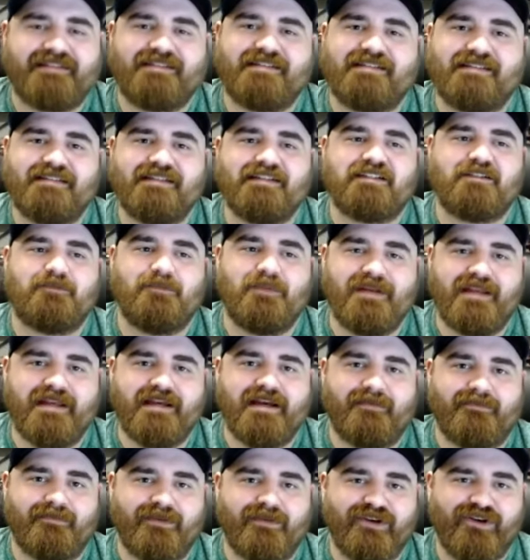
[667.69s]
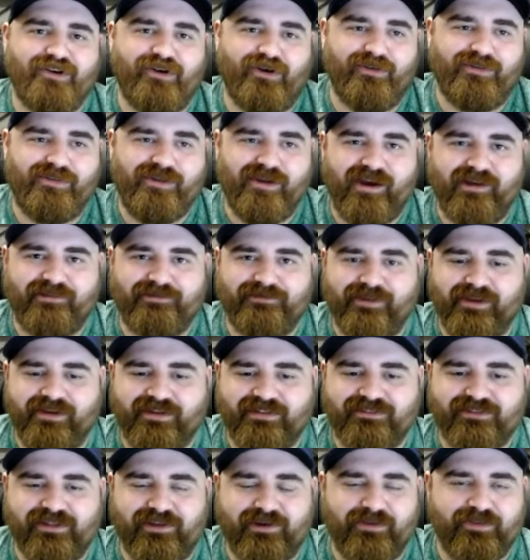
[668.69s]
6 p.m., McCarthy Athletic
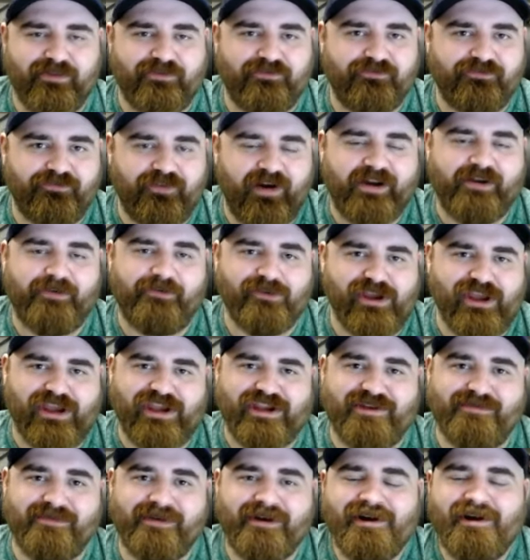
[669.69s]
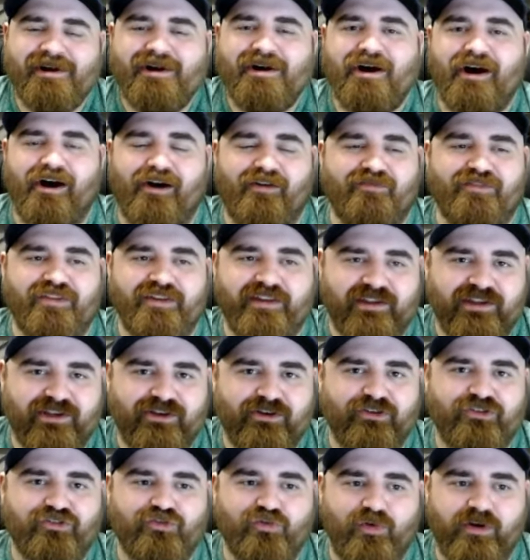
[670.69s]
Center, the final game of the
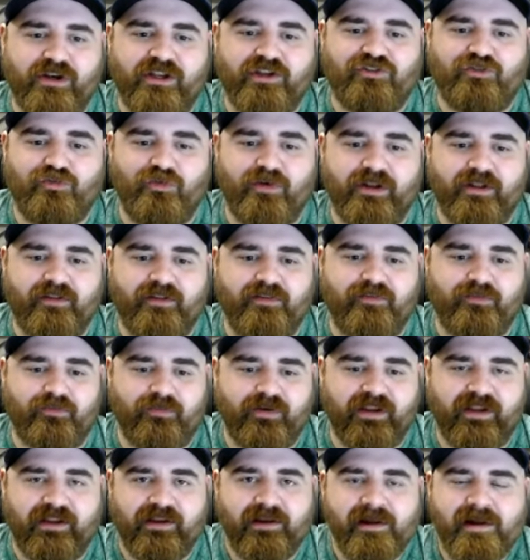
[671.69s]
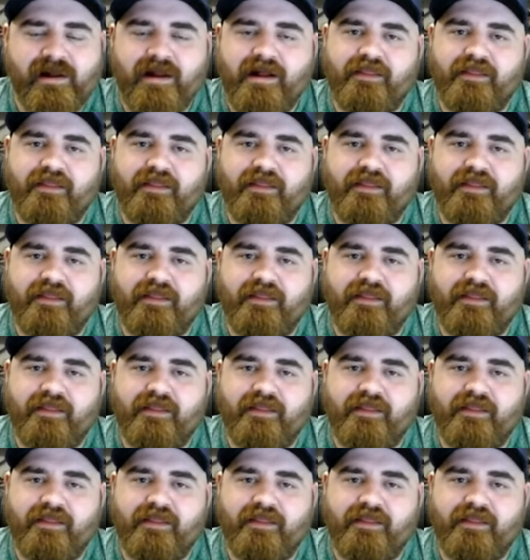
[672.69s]
year 2023,